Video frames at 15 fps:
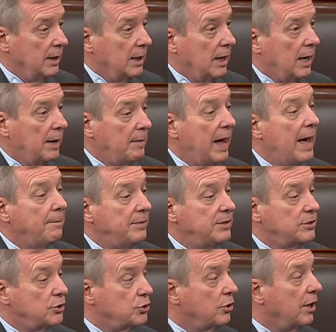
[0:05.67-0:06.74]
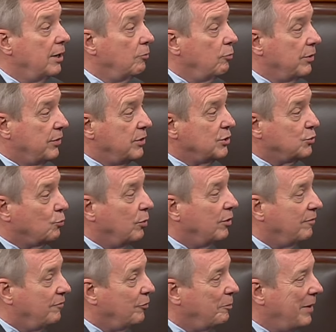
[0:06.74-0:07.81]
I'm happy to join with this
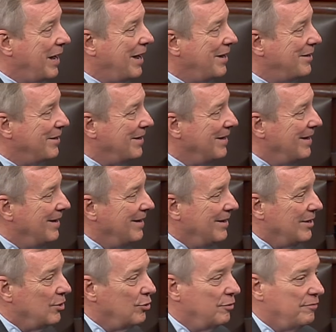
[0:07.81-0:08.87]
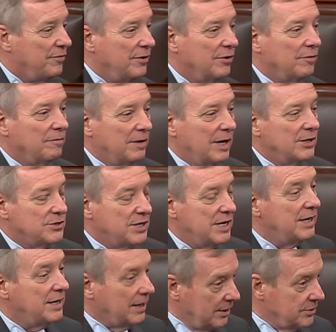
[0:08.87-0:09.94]
willful band who feel as
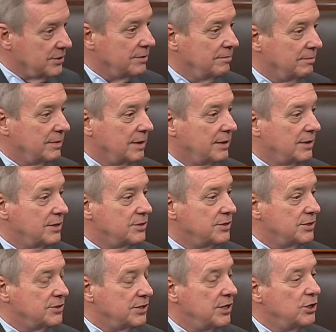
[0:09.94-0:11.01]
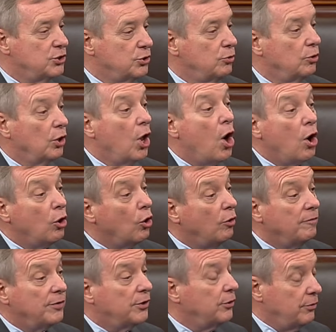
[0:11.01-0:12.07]
he does, that this is an issue long
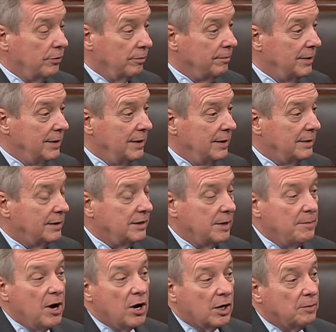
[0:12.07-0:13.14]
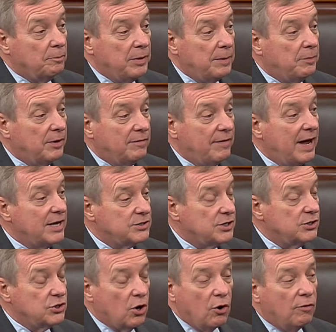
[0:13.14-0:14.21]
overdue, that the American people have asked
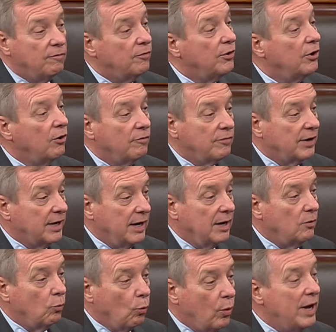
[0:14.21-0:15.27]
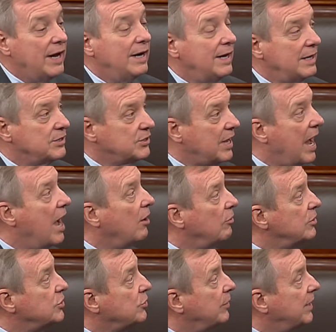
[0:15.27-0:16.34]
us over and over again, when is
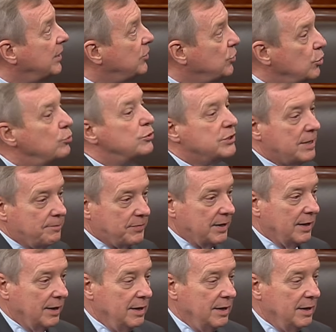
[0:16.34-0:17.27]
Congress going to do something